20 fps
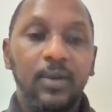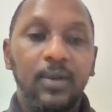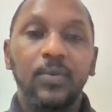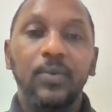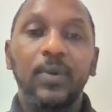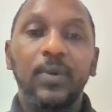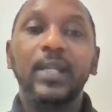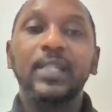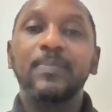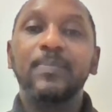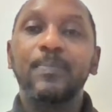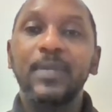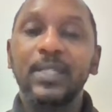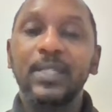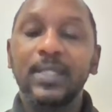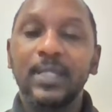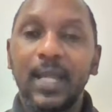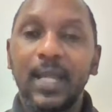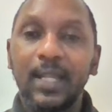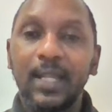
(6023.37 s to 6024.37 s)
We'll get
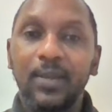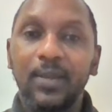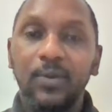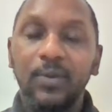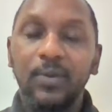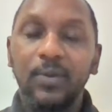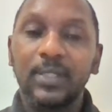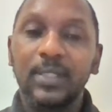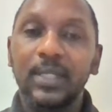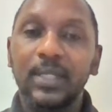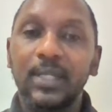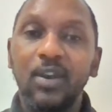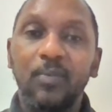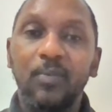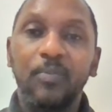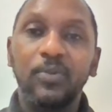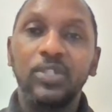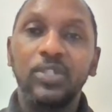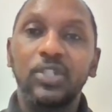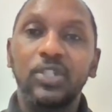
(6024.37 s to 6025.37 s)
peace in the country. The
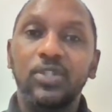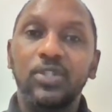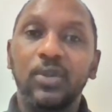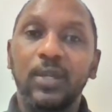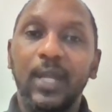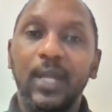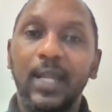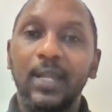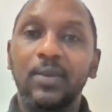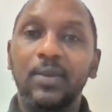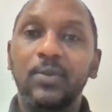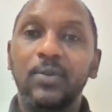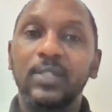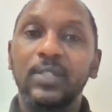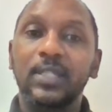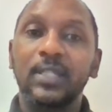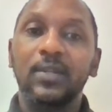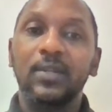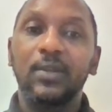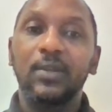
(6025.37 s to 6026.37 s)
opposition are not
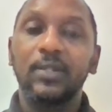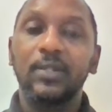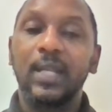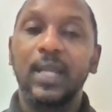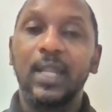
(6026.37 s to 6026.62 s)
serious,